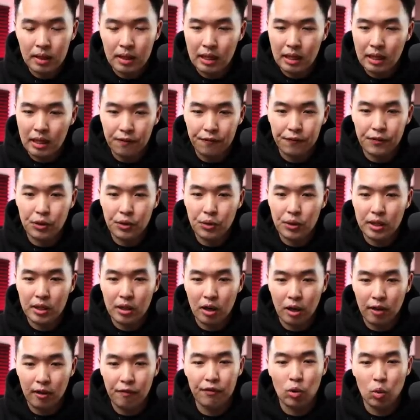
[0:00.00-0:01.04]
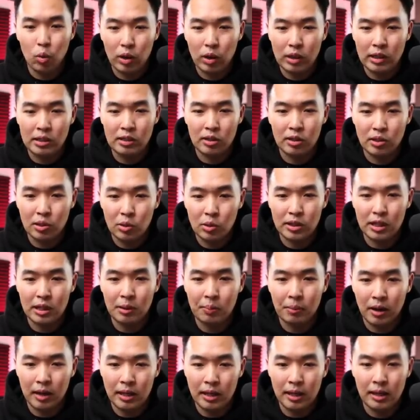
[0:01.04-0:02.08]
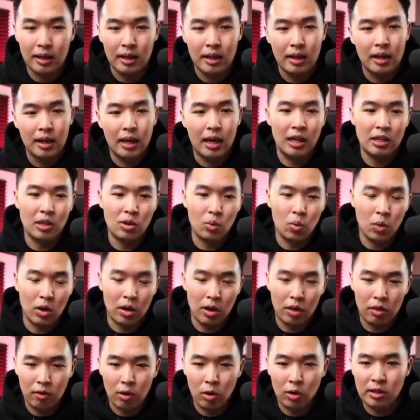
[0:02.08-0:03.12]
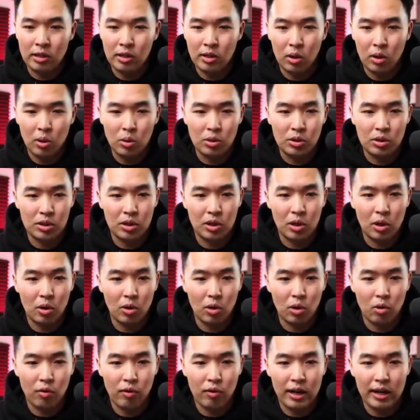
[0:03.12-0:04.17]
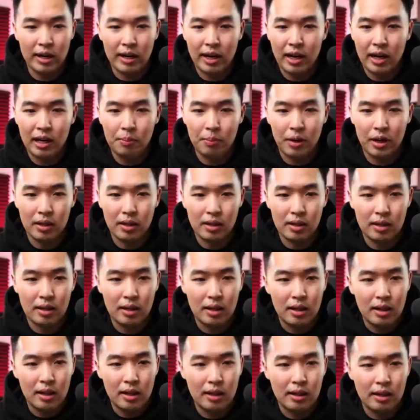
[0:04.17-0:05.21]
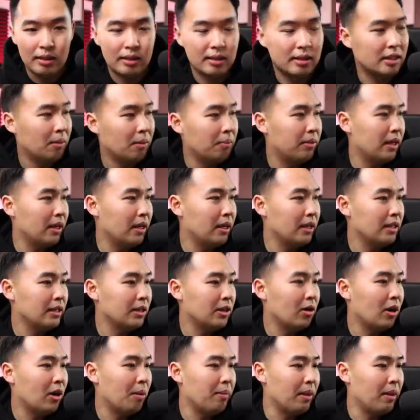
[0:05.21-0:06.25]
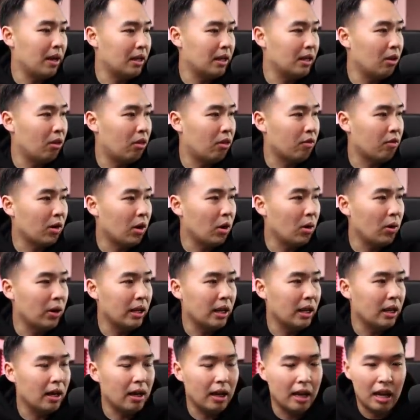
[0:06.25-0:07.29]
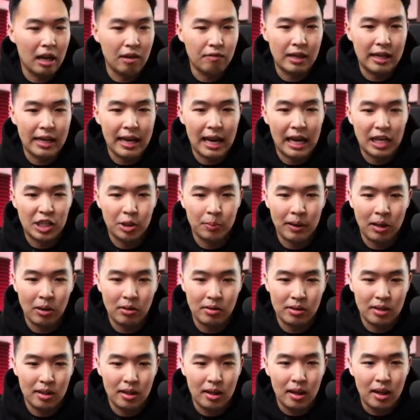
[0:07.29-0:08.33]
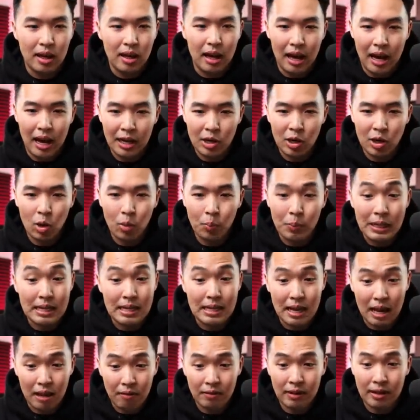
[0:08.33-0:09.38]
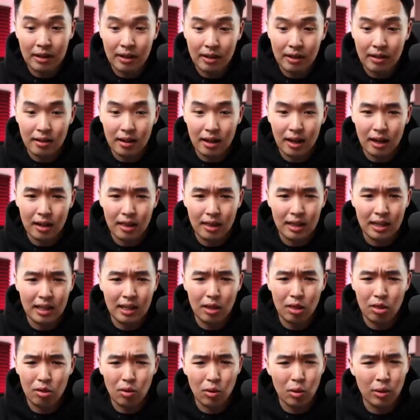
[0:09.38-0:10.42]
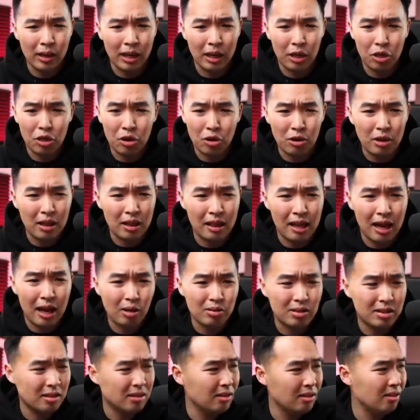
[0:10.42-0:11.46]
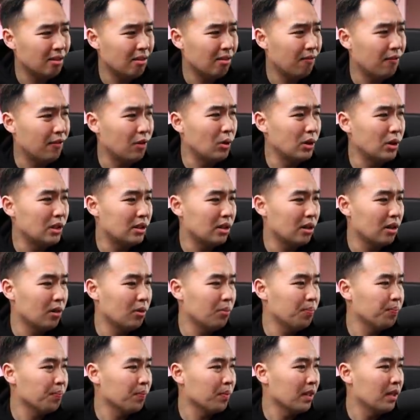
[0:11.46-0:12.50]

If you if you're willing to lose any money and you want to throw it in Doge, go go right ahead, but this is something, you know, I'm not going to throw in uh, heavy cash amounts. I know Meet Kevin did. I think he threw in like 30,000 a few weeks ago.